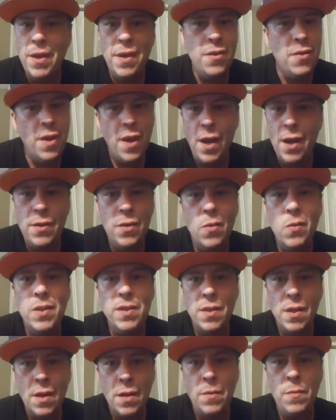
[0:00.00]
You can't do it,
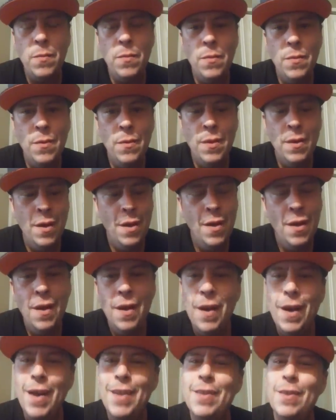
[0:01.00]
son.
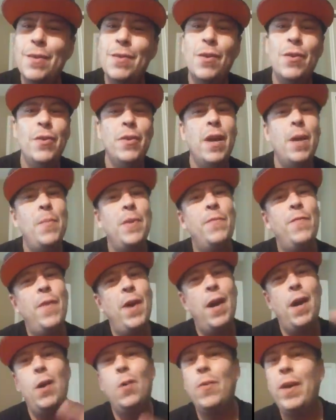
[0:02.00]
I said, sir, you got my
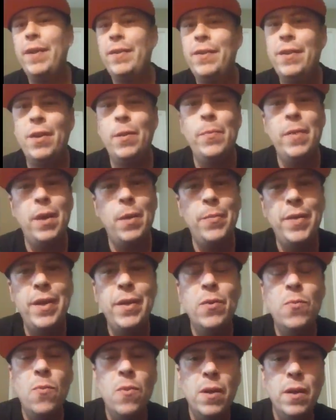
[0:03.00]
file right there, man. I'm neither
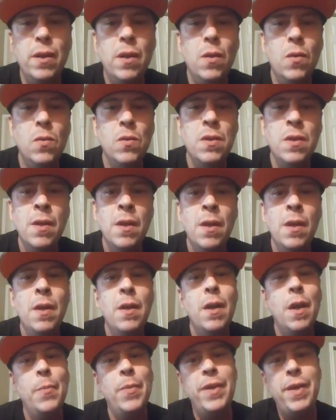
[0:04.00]
one of those.
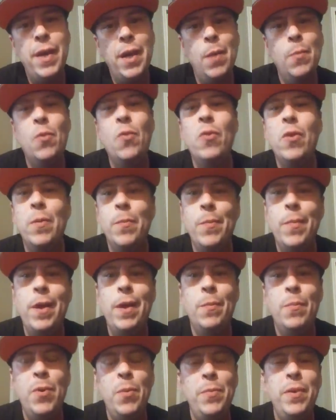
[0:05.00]
I'm a damn crip, man.
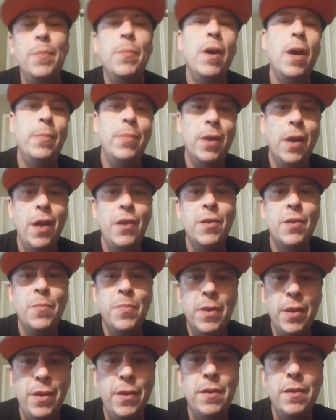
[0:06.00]
Put me in population,
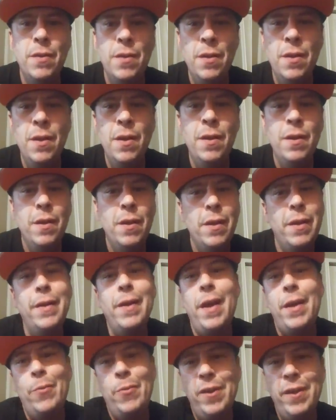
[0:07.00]
please. And he,
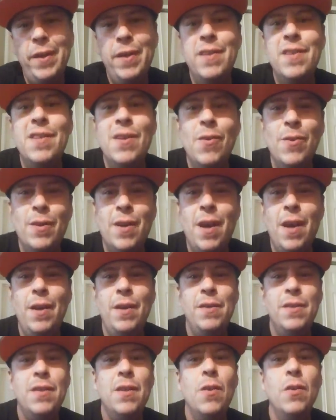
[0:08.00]
like, really kind of
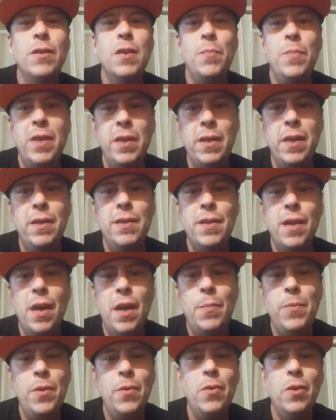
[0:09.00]
insulted me at that time,
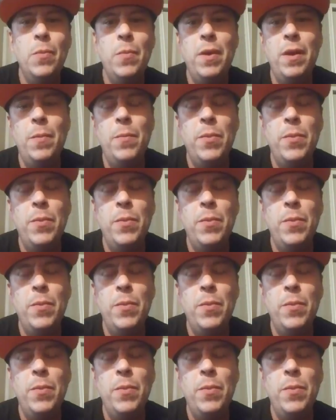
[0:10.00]
you know what I mean?